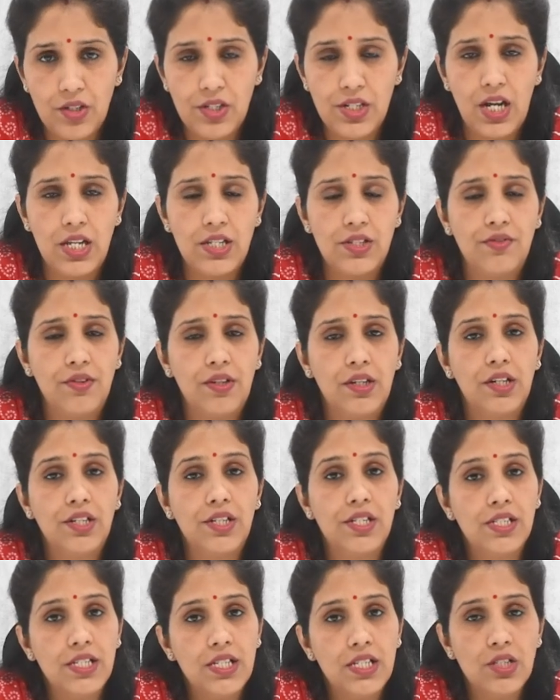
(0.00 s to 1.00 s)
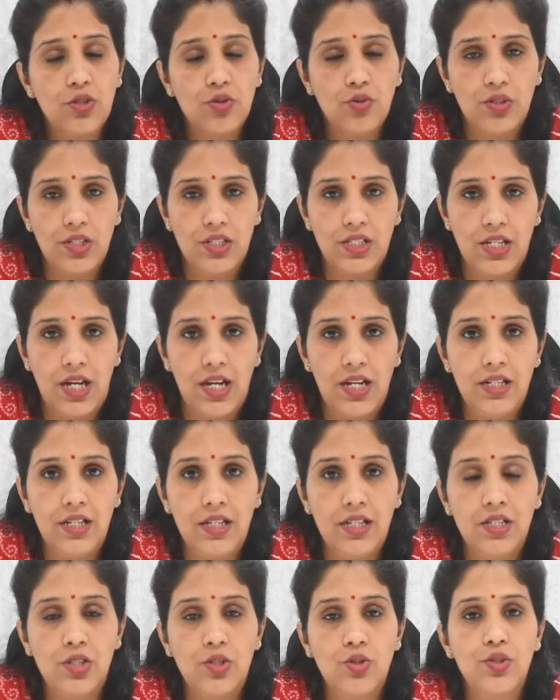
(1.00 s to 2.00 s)
transferring a disease to the
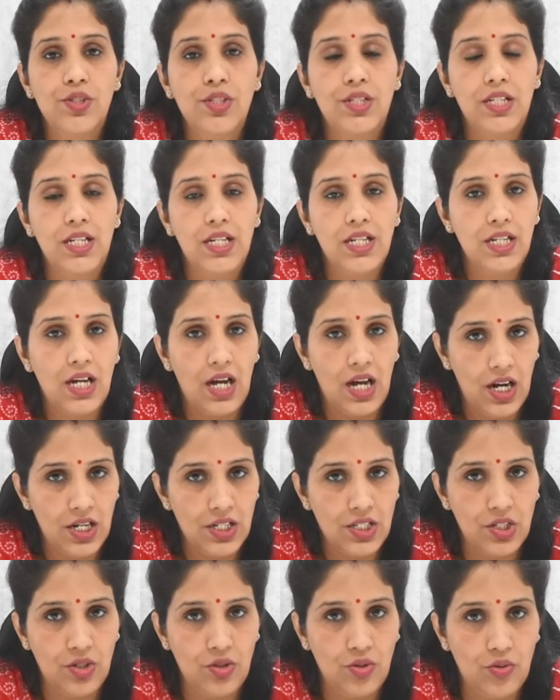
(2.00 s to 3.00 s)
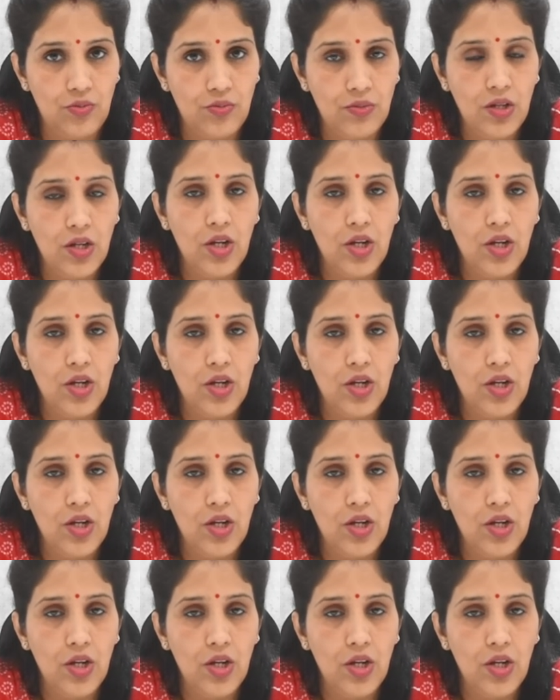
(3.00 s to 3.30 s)
child is to screen our genome.